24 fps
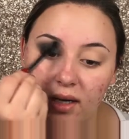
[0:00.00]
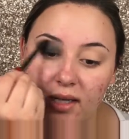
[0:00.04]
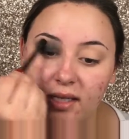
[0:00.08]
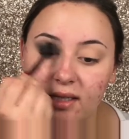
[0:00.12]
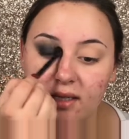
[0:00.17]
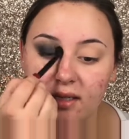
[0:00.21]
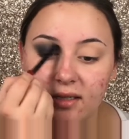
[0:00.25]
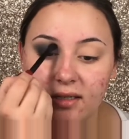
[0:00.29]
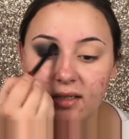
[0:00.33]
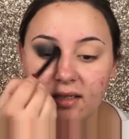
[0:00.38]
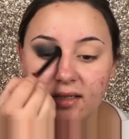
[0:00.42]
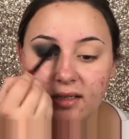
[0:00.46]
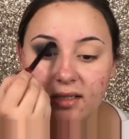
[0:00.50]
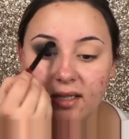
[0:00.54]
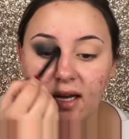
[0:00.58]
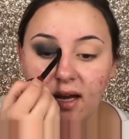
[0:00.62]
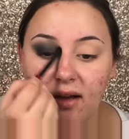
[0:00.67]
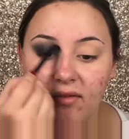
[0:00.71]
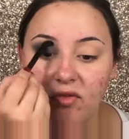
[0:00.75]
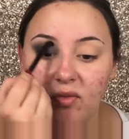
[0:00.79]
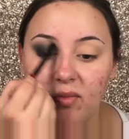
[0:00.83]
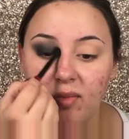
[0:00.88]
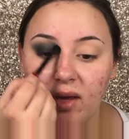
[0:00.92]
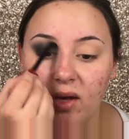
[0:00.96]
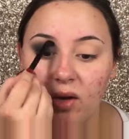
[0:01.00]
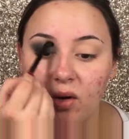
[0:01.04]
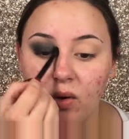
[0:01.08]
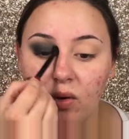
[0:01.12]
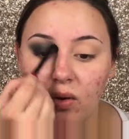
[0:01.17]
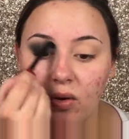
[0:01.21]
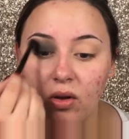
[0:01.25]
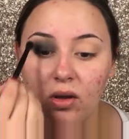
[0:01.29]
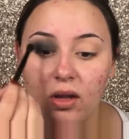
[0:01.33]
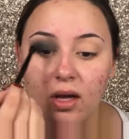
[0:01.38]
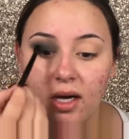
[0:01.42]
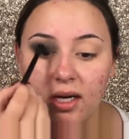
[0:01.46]
There doesn't have to be a
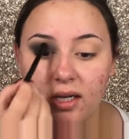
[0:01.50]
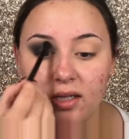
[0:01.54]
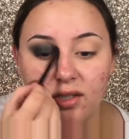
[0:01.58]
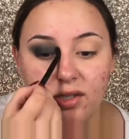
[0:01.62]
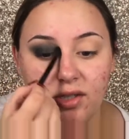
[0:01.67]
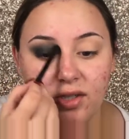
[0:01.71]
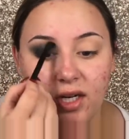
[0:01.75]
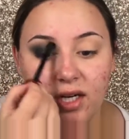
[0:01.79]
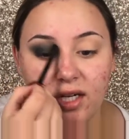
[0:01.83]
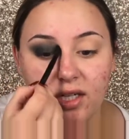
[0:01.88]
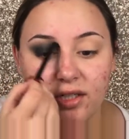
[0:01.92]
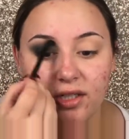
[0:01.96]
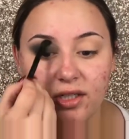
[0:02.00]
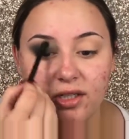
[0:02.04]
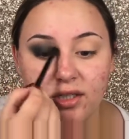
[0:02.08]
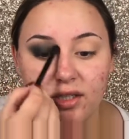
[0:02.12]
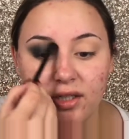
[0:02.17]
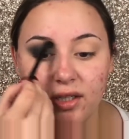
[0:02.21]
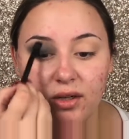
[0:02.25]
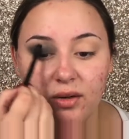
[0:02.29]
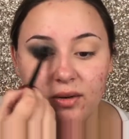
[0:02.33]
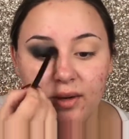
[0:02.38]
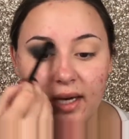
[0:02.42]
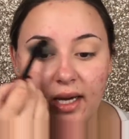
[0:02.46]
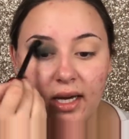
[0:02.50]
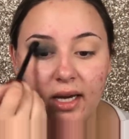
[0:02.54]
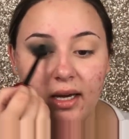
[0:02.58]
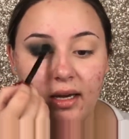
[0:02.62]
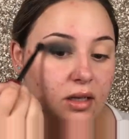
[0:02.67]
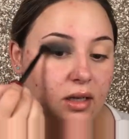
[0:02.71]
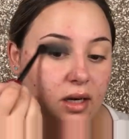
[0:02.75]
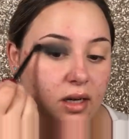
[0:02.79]
whole lot of structure to it.